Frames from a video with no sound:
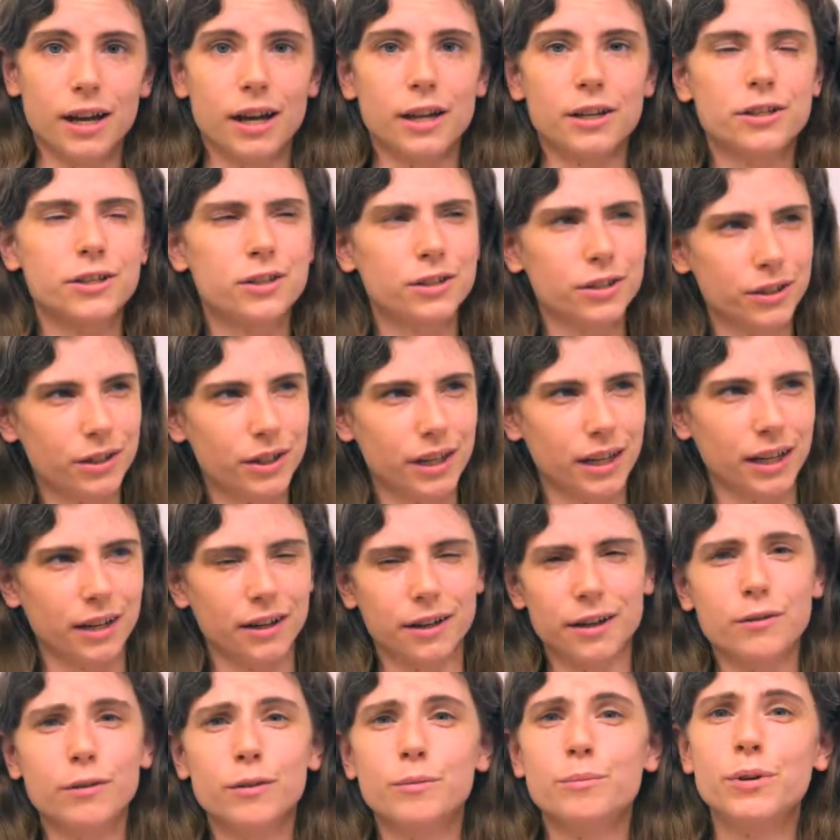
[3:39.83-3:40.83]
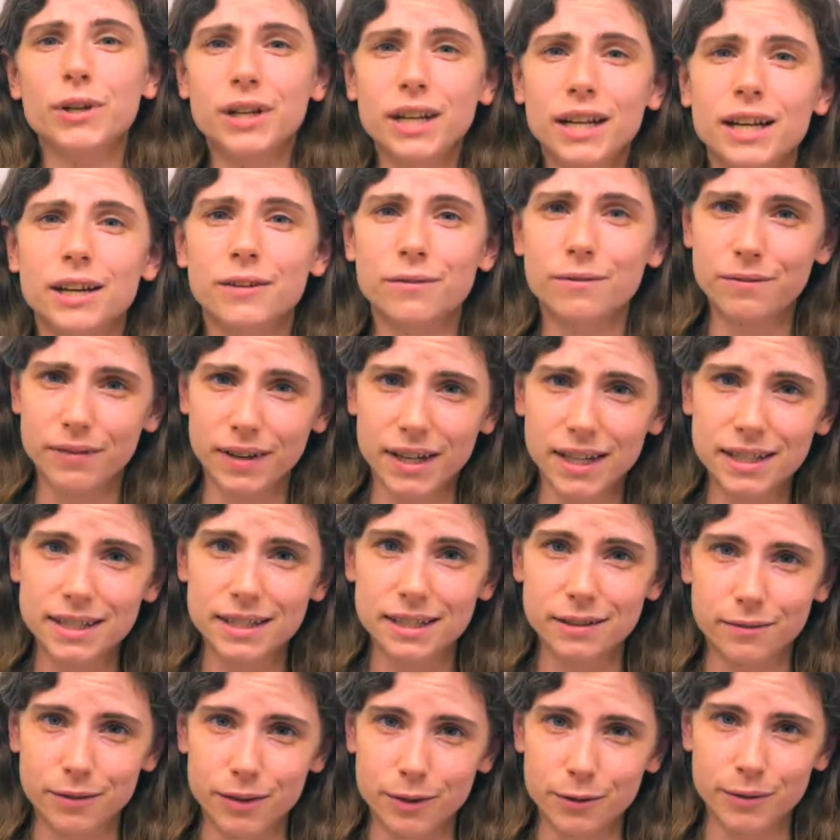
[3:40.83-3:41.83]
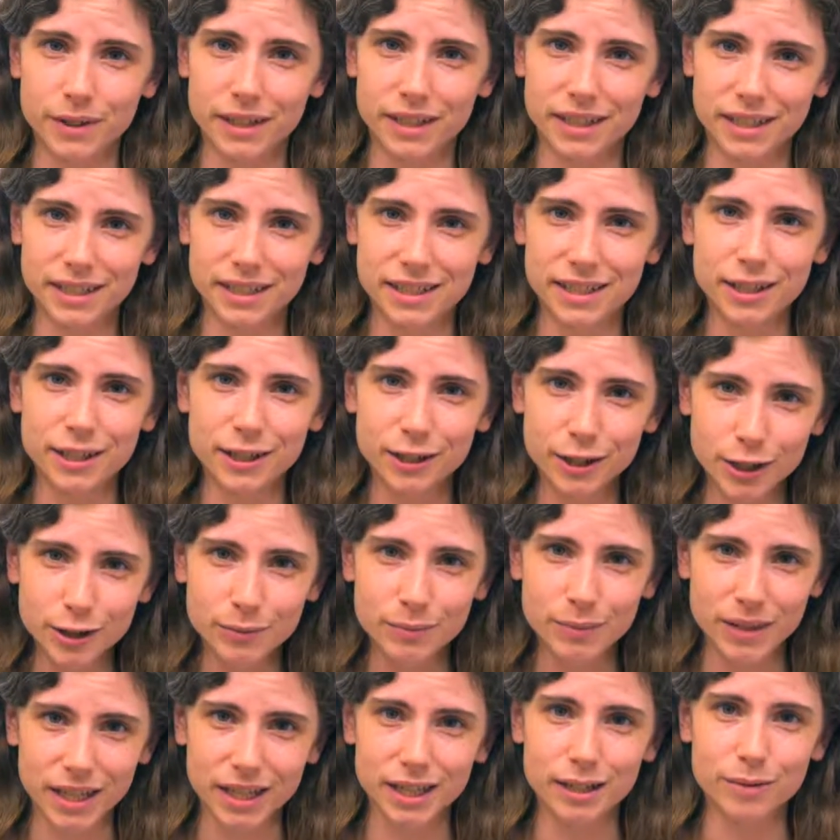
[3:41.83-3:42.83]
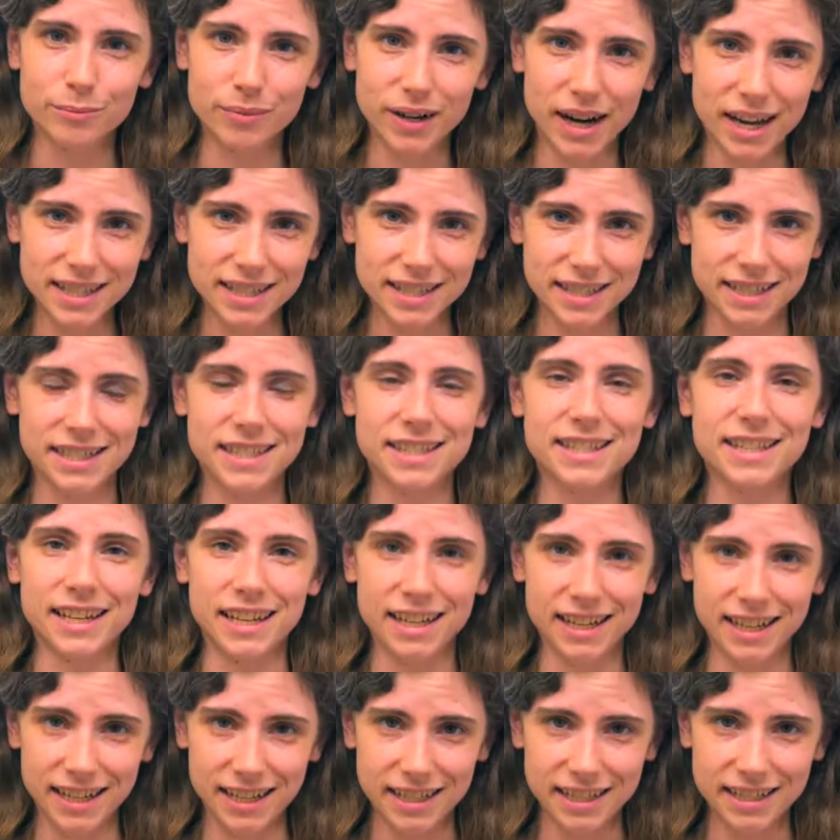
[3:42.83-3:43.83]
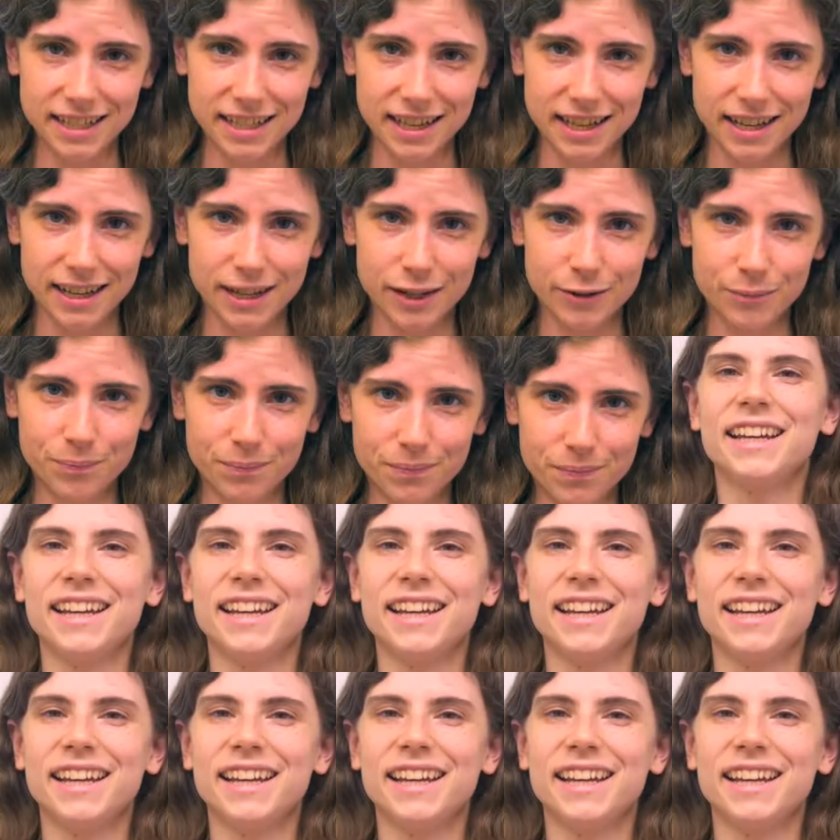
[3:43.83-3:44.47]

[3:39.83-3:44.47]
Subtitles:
asserting, or even putting a face, if you will, to European presence in India.